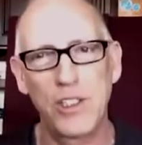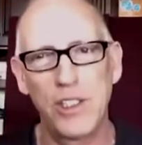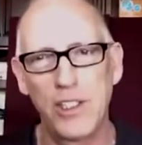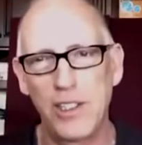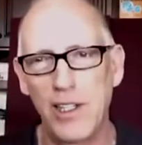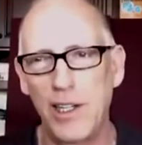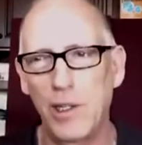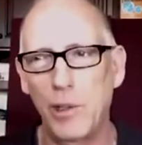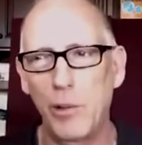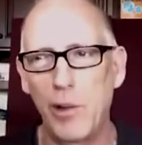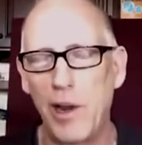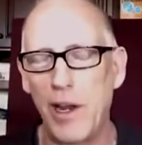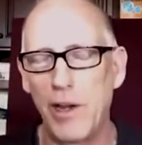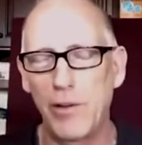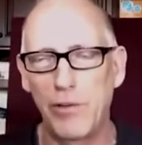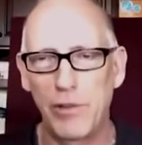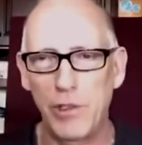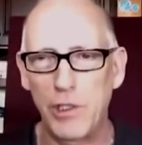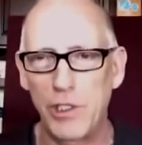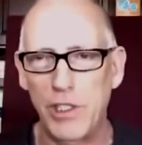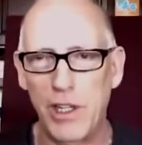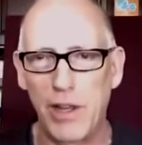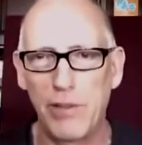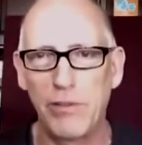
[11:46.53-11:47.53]
take credit for
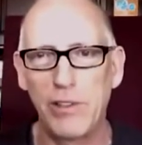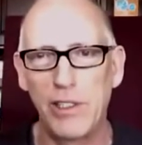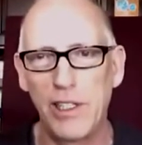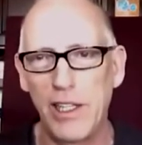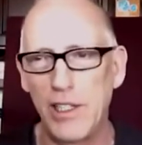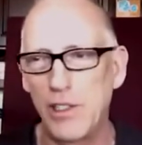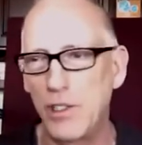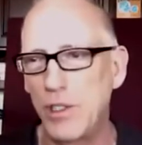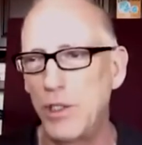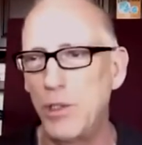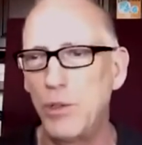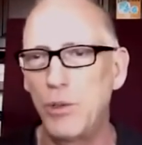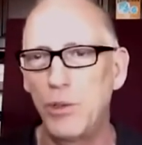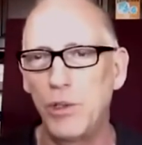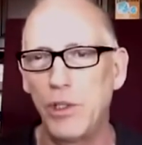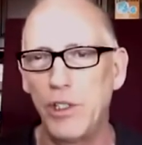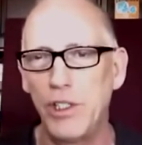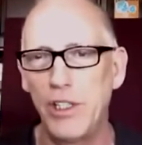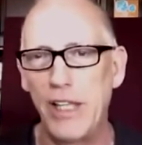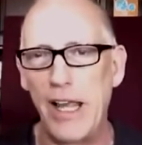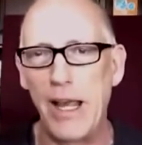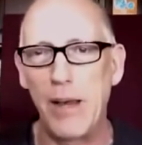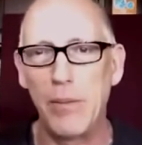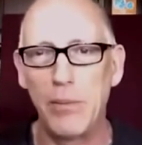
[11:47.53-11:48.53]
stuff unless it's really
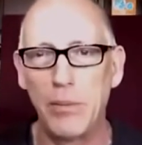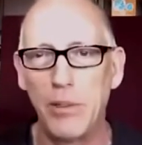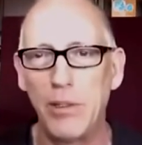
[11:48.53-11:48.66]
them.